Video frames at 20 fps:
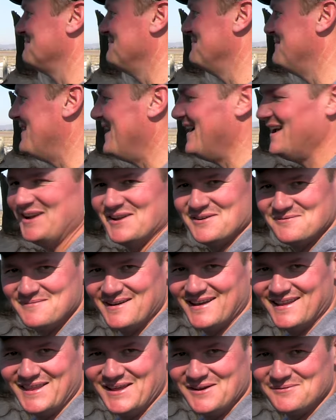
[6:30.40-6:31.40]
Man, oh
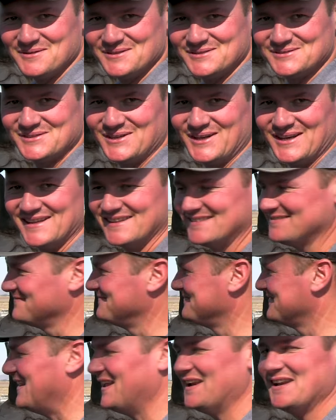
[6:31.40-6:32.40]
man, that was solid.
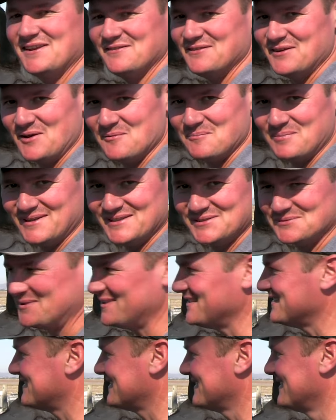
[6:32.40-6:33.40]
Didn't even open his
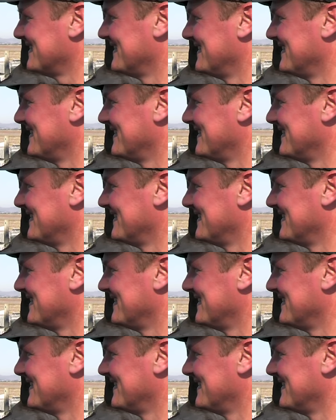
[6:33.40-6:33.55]
wings.